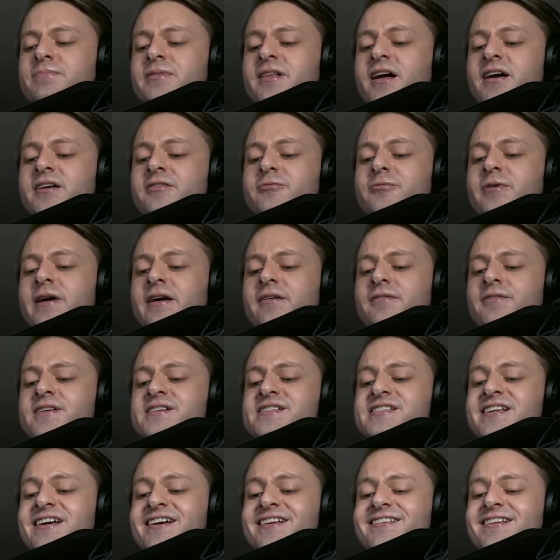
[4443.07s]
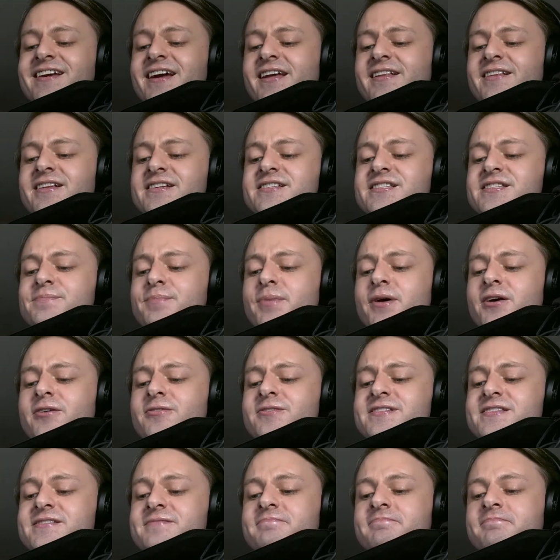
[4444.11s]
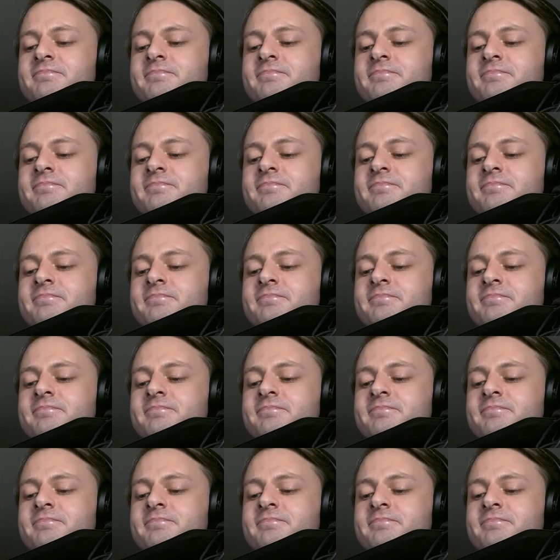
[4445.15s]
plot round the sundial, I suppose,